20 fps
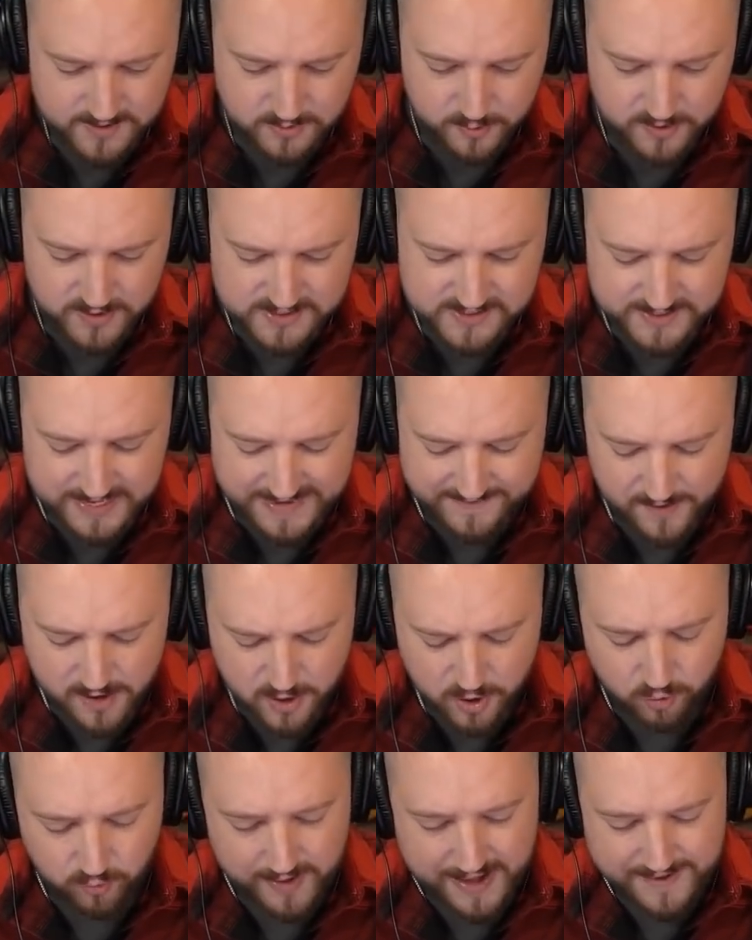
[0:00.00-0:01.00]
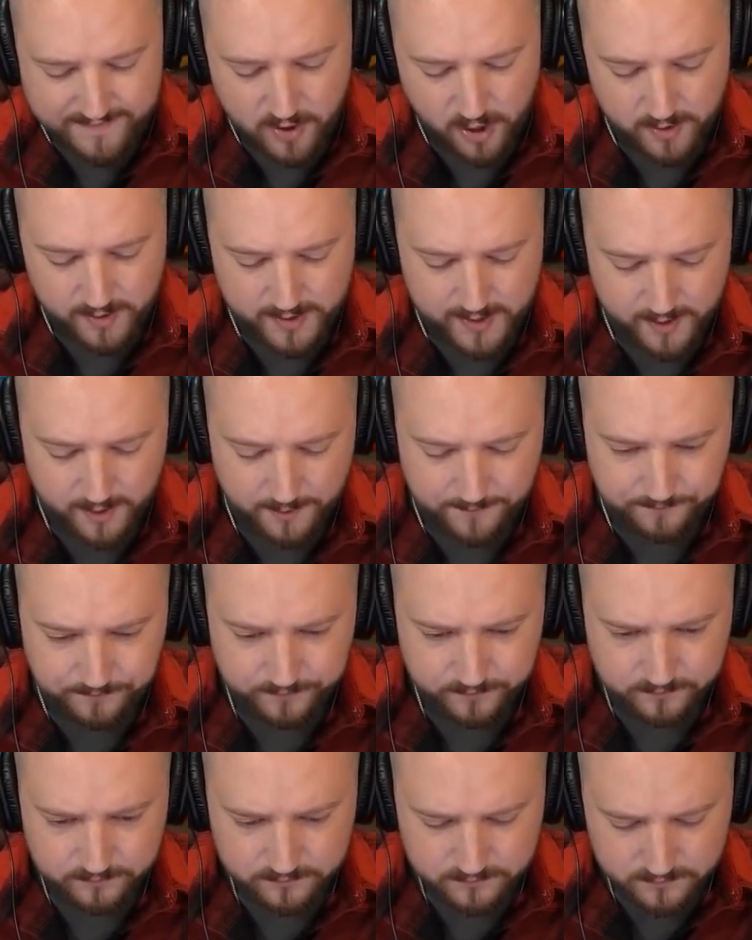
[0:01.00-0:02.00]
so we're gonna save our graveyard here
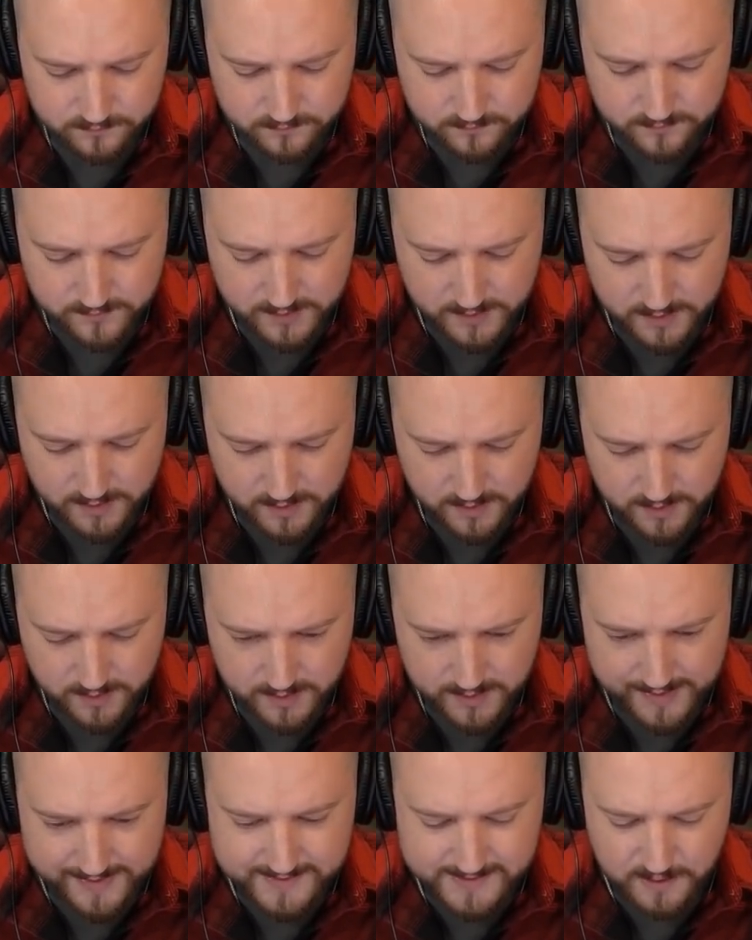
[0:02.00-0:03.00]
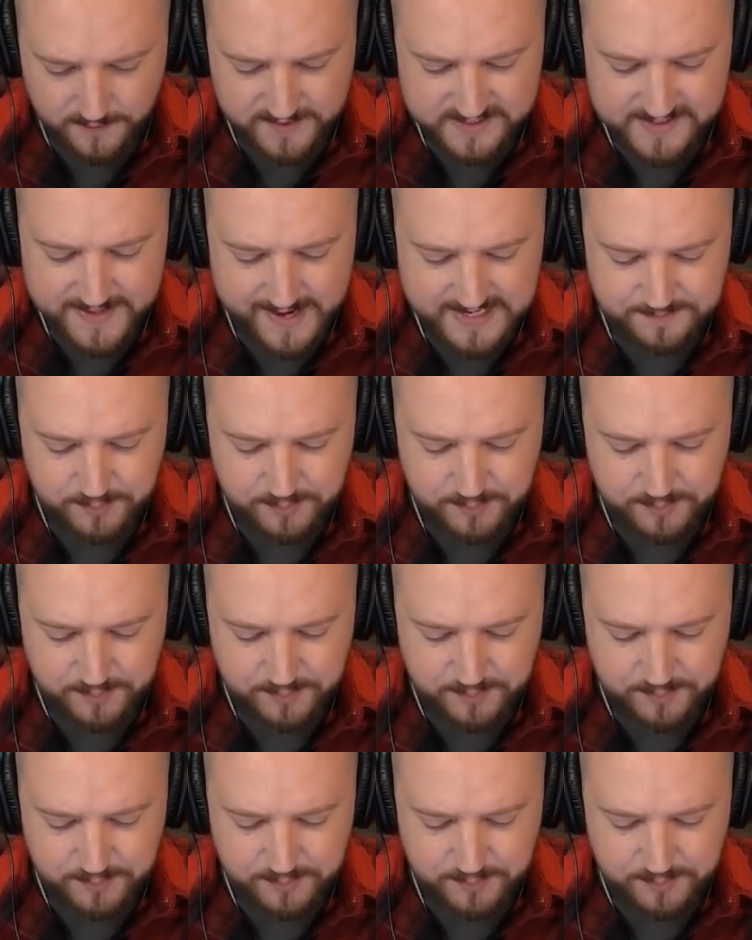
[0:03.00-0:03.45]
until this next